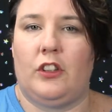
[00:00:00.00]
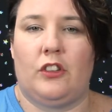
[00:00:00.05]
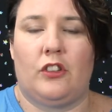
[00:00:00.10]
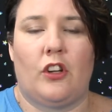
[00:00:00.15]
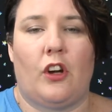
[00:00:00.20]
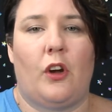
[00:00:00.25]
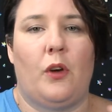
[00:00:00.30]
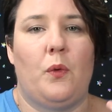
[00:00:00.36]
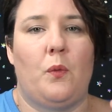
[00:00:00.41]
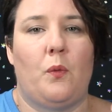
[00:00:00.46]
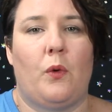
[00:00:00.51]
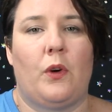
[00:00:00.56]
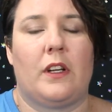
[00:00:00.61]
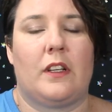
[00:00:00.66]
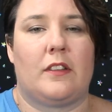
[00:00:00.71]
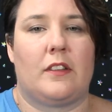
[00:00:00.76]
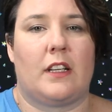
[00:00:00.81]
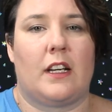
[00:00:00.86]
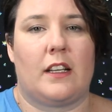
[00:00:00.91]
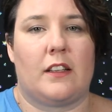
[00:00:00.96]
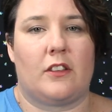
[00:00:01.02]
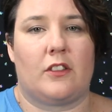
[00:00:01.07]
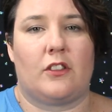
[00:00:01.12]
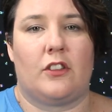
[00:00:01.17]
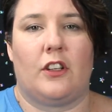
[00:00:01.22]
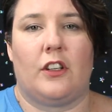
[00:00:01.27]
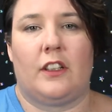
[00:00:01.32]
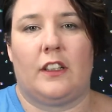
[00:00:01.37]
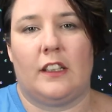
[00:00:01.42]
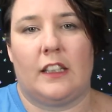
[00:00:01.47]
You don't want it to cut the
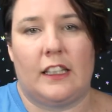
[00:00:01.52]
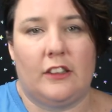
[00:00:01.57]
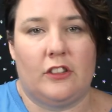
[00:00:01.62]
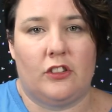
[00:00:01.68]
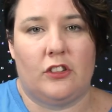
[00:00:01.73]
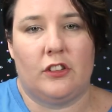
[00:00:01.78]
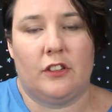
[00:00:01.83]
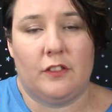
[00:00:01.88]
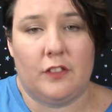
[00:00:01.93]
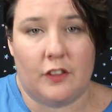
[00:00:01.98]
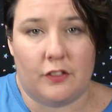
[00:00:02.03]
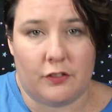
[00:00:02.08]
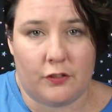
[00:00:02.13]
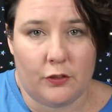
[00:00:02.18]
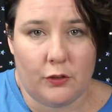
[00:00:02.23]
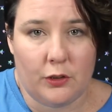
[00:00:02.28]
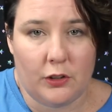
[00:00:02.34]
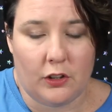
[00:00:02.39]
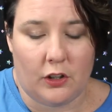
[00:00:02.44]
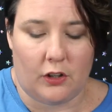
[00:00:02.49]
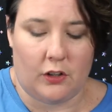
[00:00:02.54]
circulation of your foot